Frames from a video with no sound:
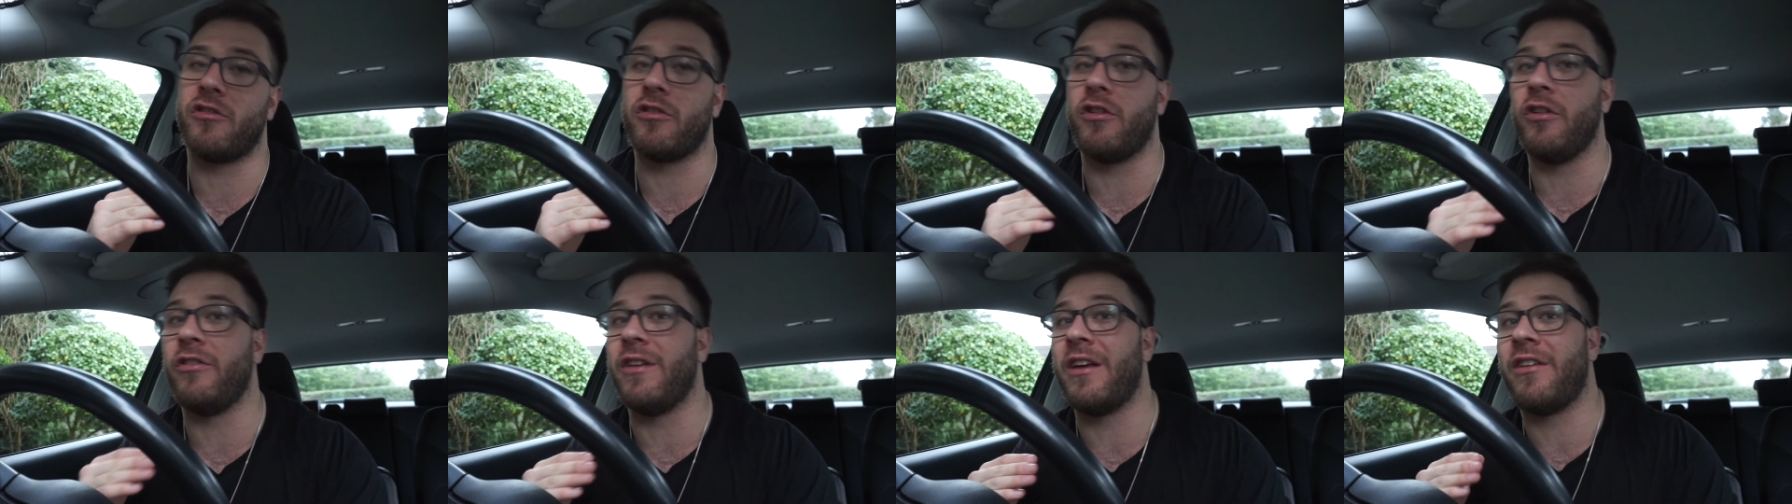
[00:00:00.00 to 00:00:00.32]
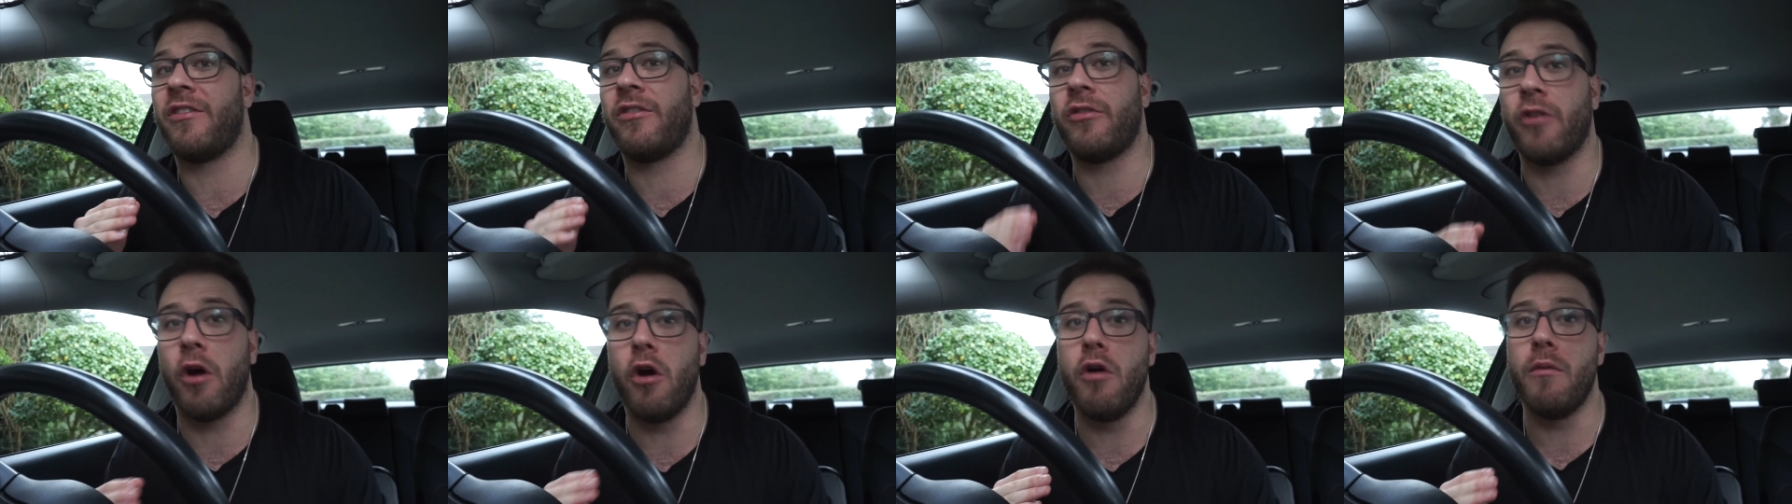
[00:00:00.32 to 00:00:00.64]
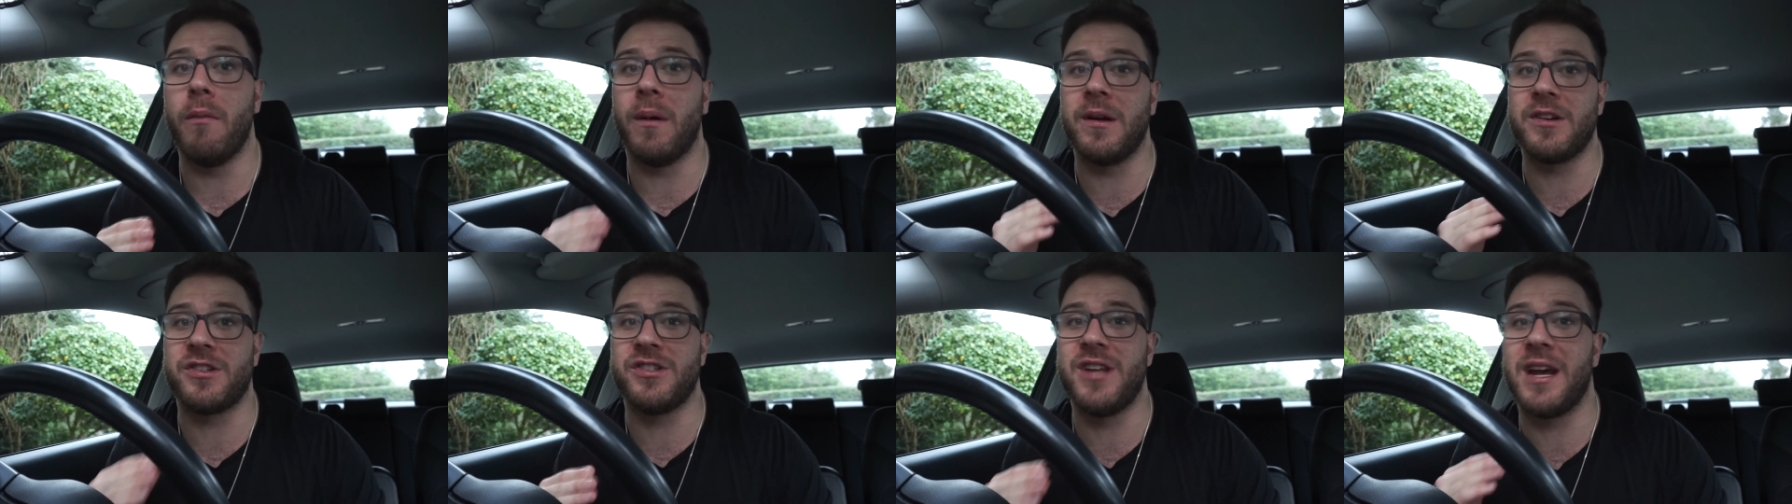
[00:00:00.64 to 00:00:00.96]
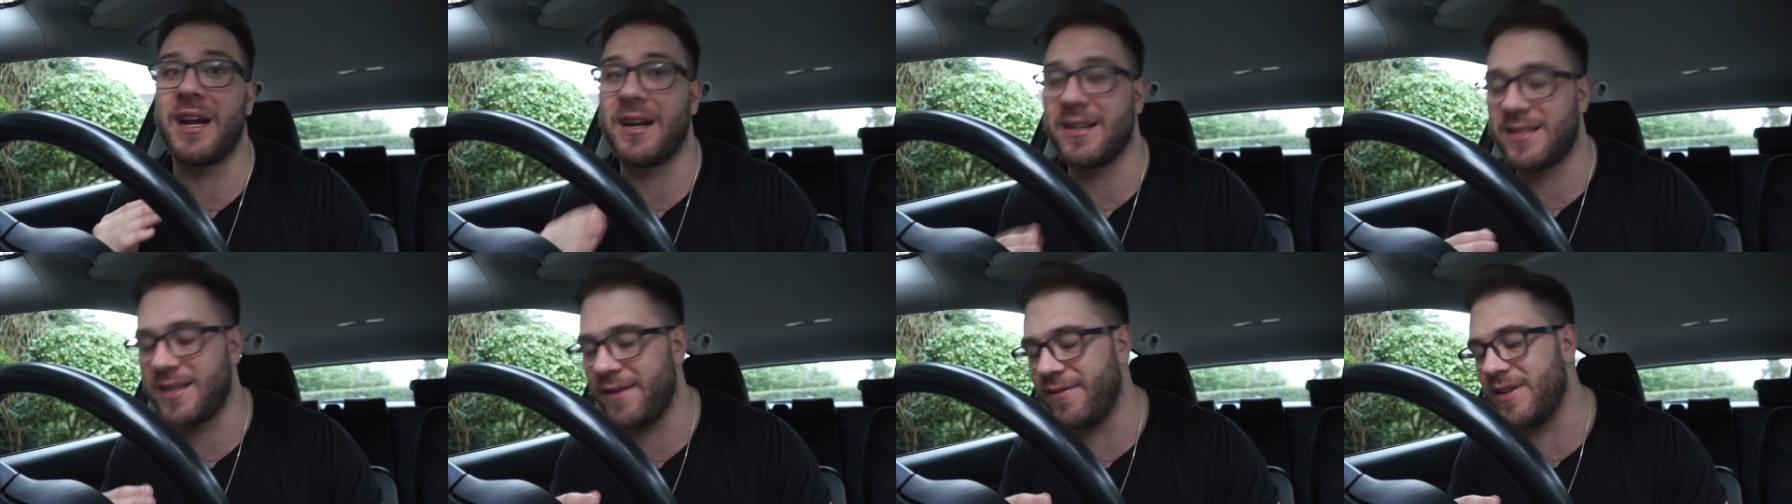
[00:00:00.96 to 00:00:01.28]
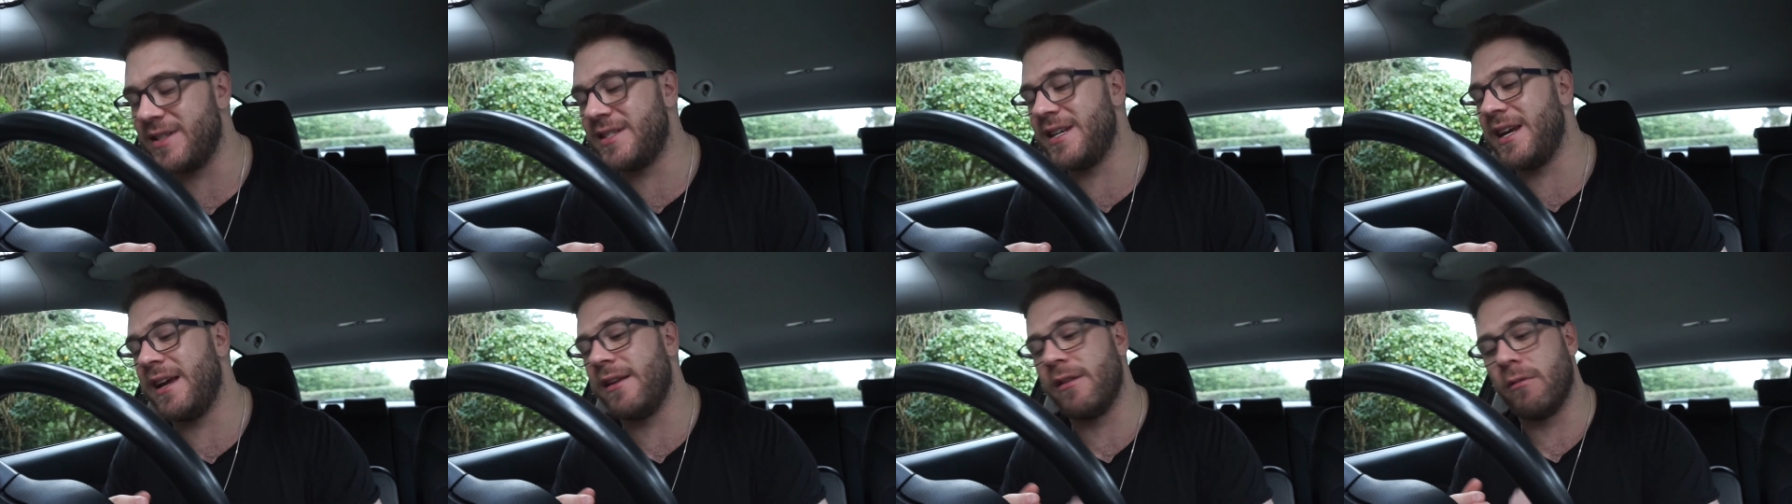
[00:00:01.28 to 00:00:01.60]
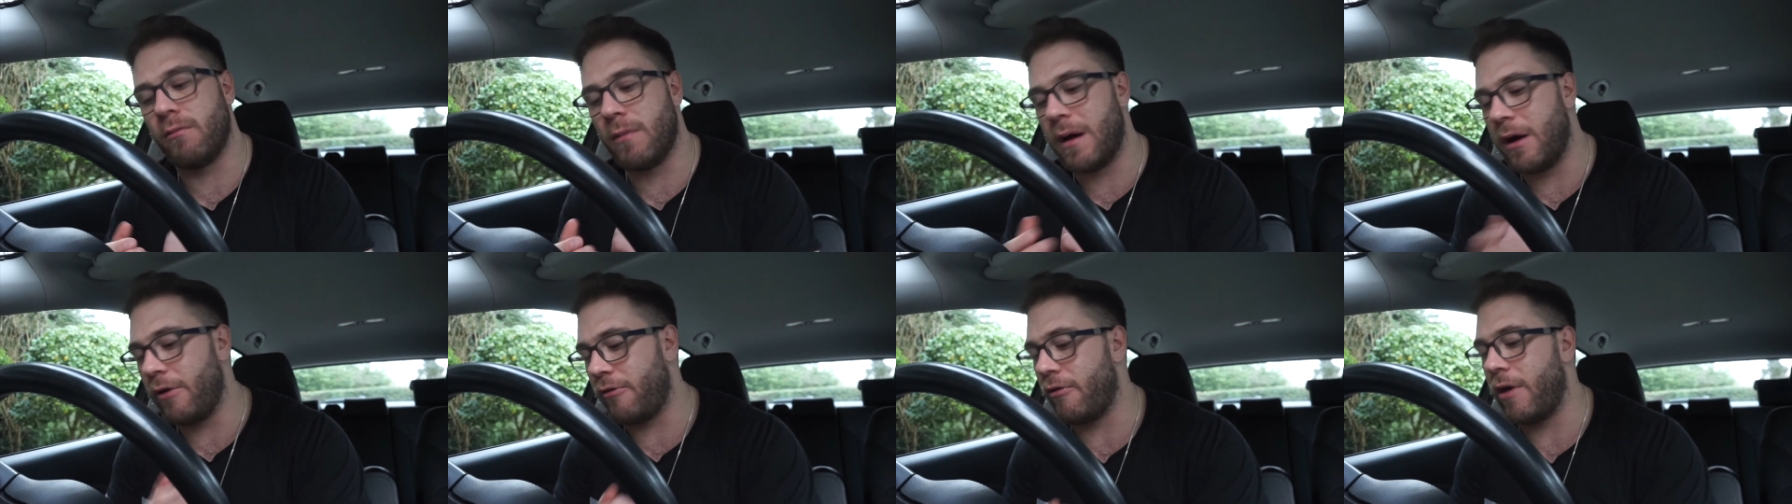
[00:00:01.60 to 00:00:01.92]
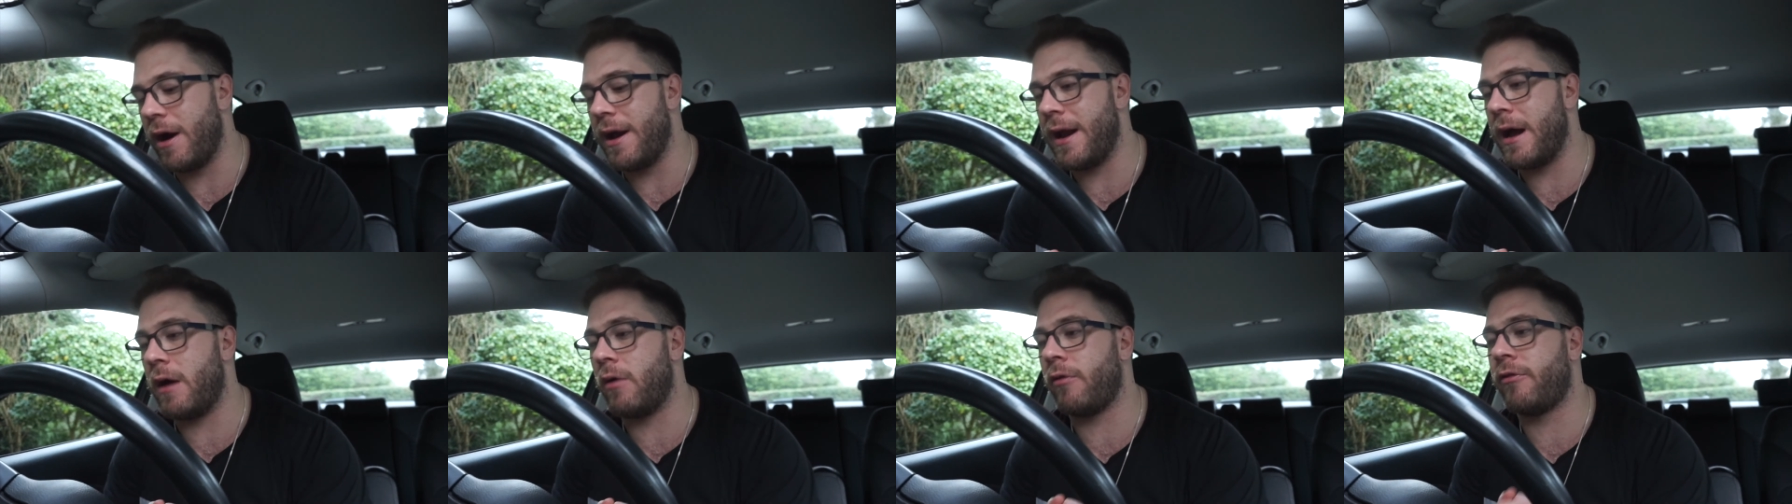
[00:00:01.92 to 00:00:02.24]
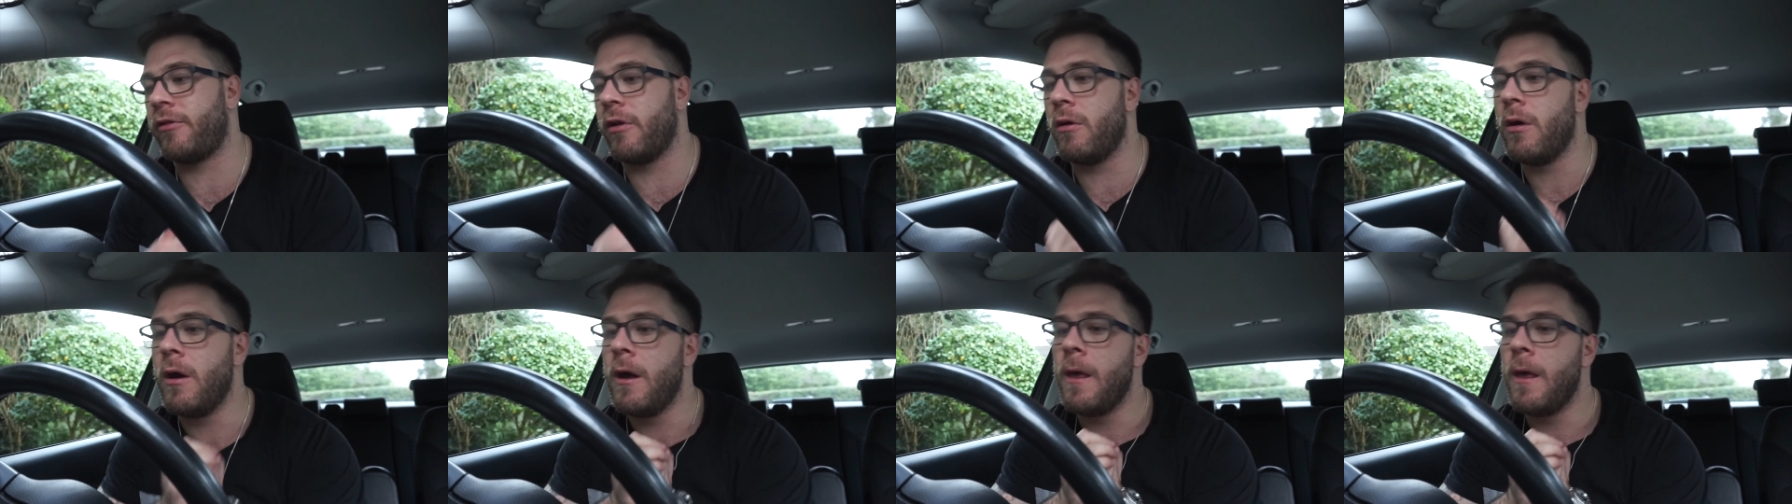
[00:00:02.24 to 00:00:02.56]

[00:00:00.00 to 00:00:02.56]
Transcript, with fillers: because there's so much negativity in the world right now. So